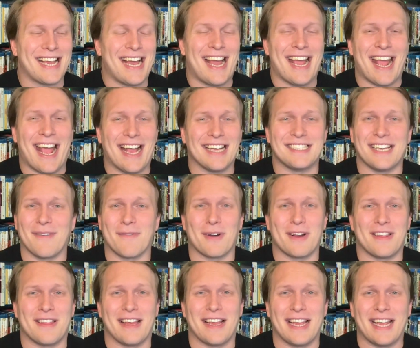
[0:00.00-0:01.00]
guy has
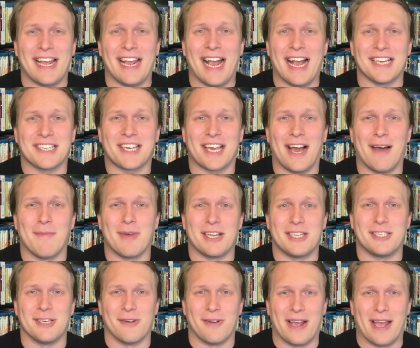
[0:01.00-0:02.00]
everything he has coming to